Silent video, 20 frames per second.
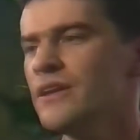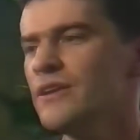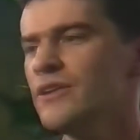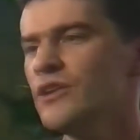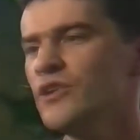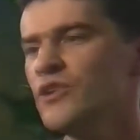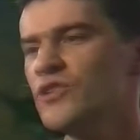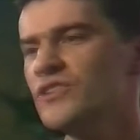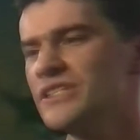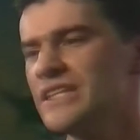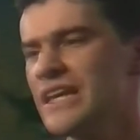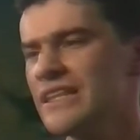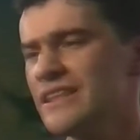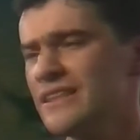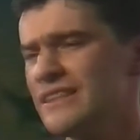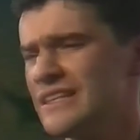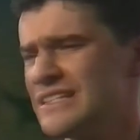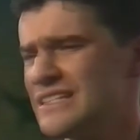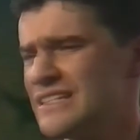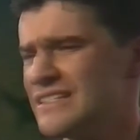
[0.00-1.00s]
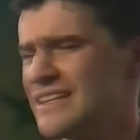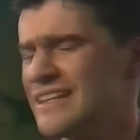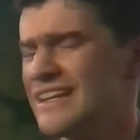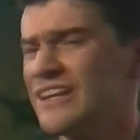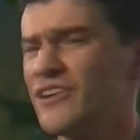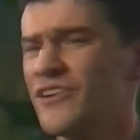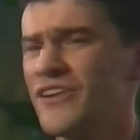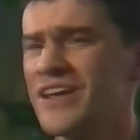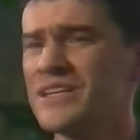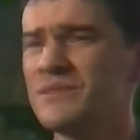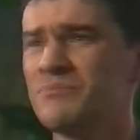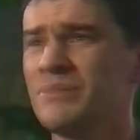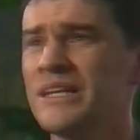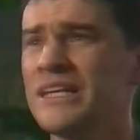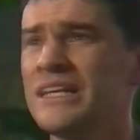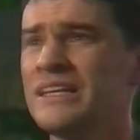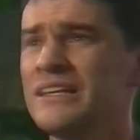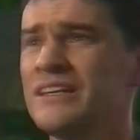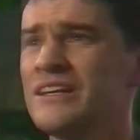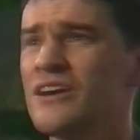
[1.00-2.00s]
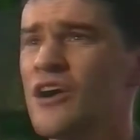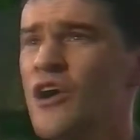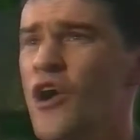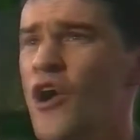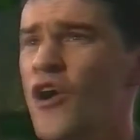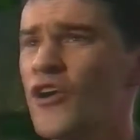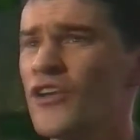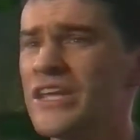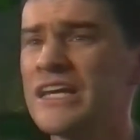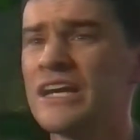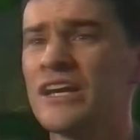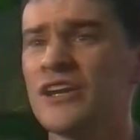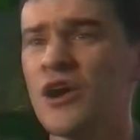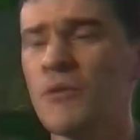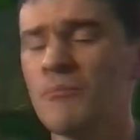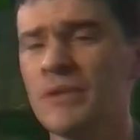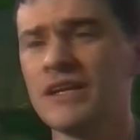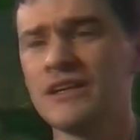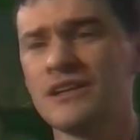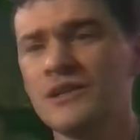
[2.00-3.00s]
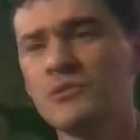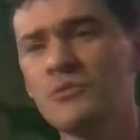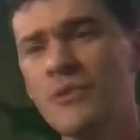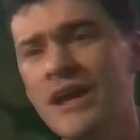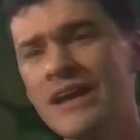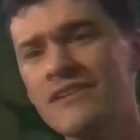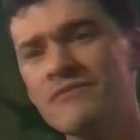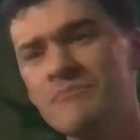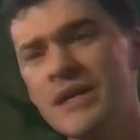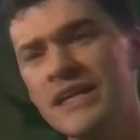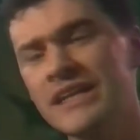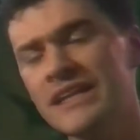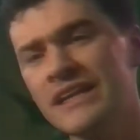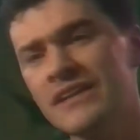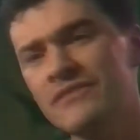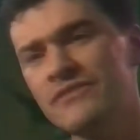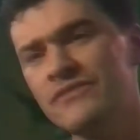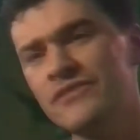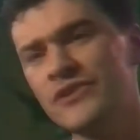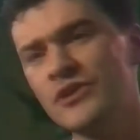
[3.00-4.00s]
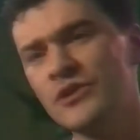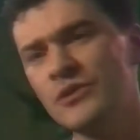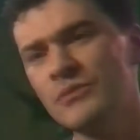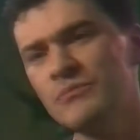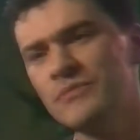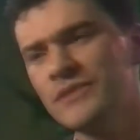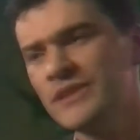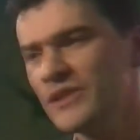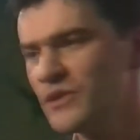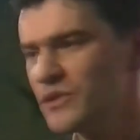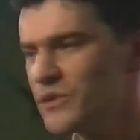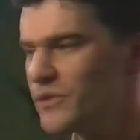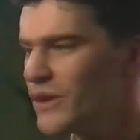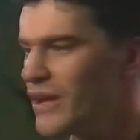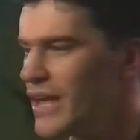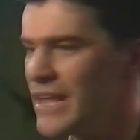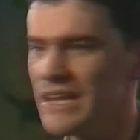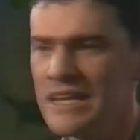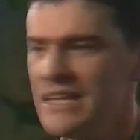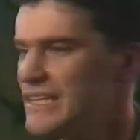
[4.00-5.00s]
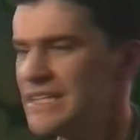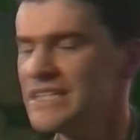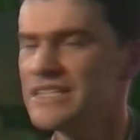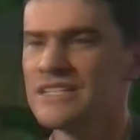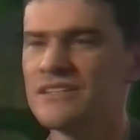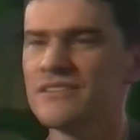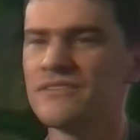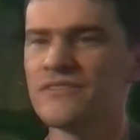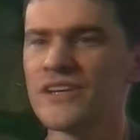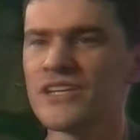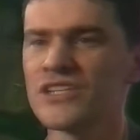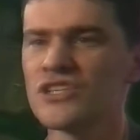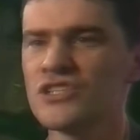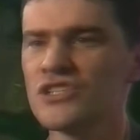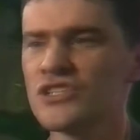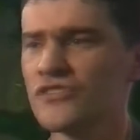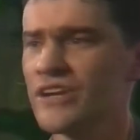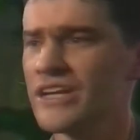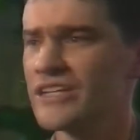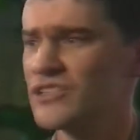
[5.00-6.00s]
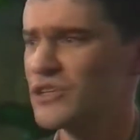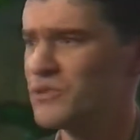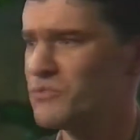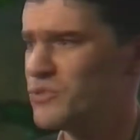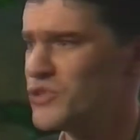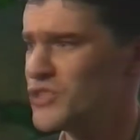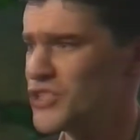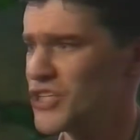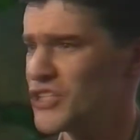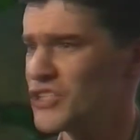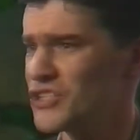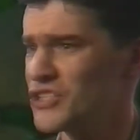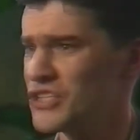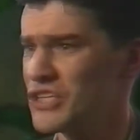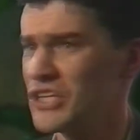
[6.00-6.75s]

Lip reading: You could say that this is an incredibly uneconomical way of making a film. You know, any decent fiction director would just